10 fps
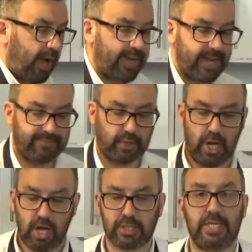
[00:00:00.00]
I have
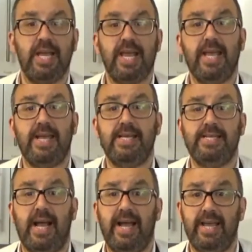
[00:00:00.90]
got
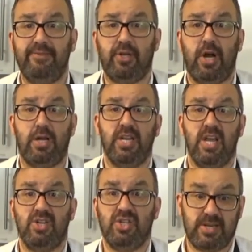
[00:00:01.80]
is
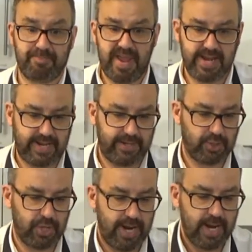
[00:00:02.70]
just a baking
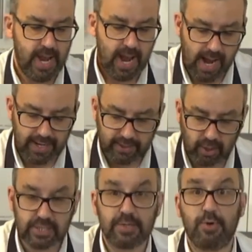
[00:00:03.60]
tray, and I
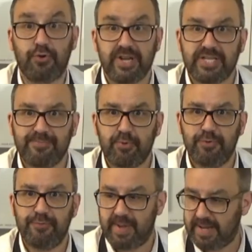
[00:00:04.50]
got some
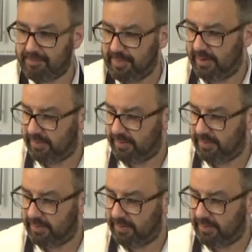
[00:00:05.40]
grease-proof paper,